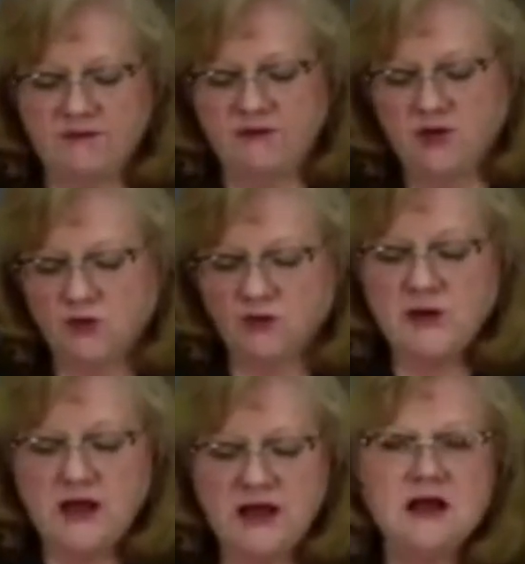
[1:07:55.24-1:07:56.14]
your
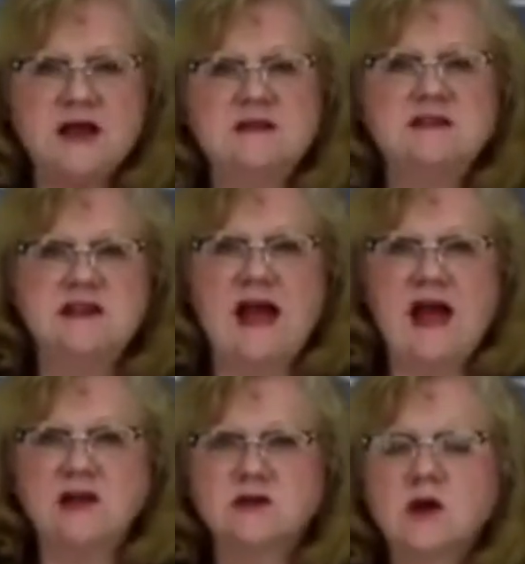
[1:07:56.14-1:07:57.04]
ring is
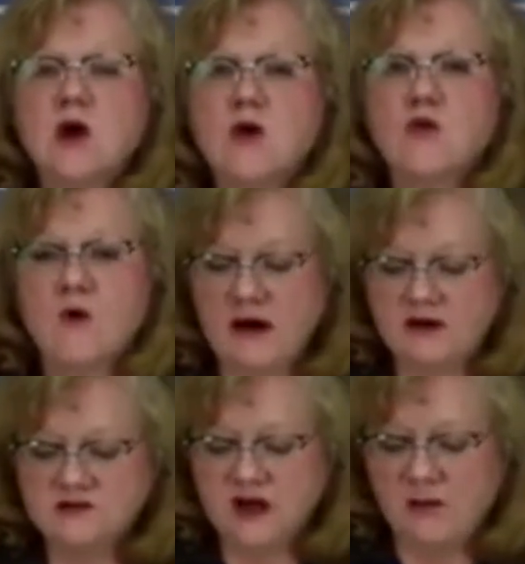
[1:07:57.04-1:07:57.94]
stacked right
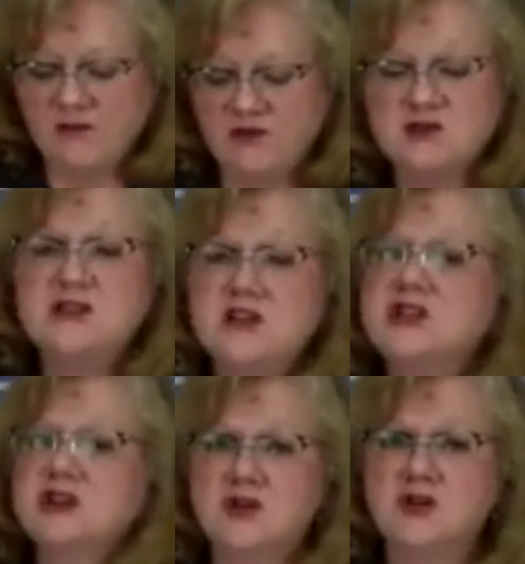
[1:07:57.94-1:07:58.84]
on top of your
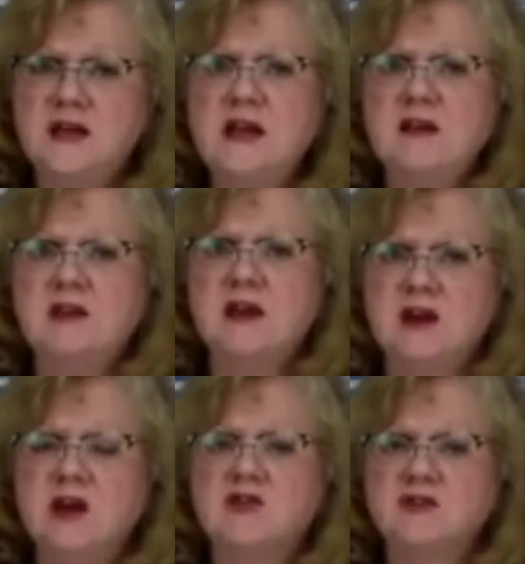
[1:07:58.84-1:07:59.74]
stitch underneath that
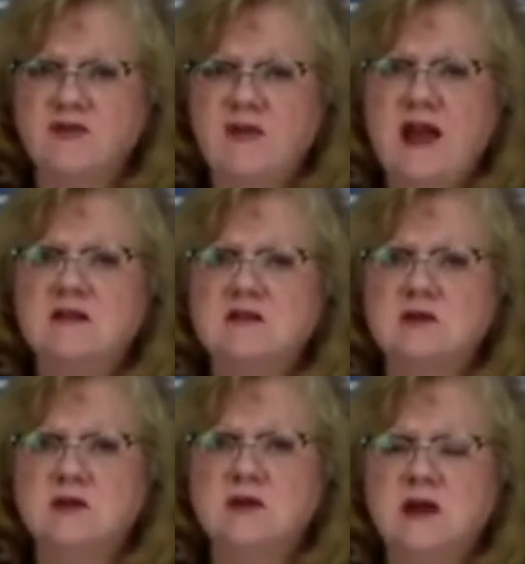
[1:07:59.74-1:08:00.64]
adheres the face
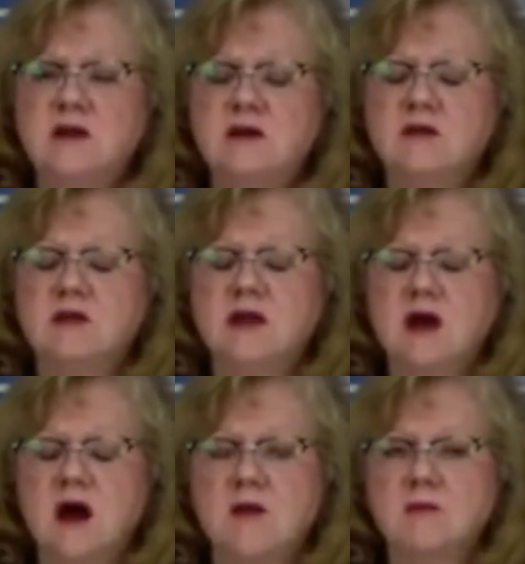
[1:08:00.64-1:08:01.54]
to the
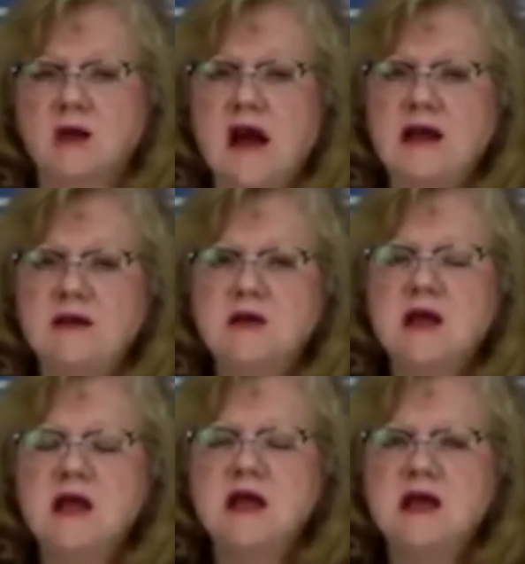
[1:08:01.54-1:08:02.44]
lining,
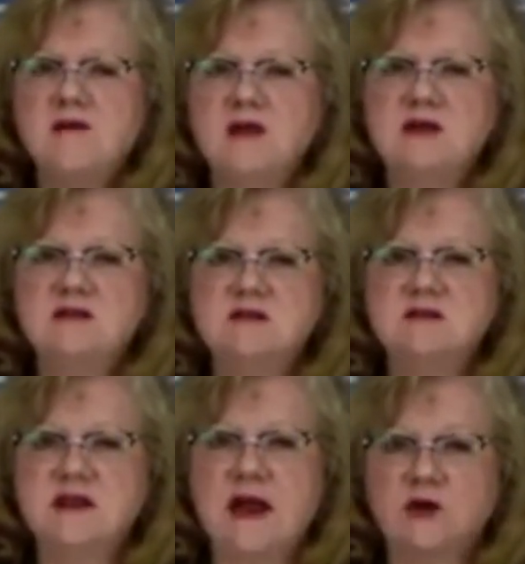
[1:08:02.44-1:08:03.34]
if it is
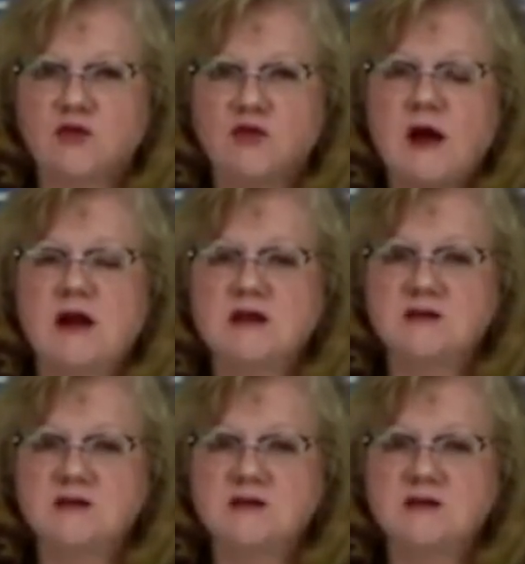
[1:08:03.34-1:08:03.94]
stacked right on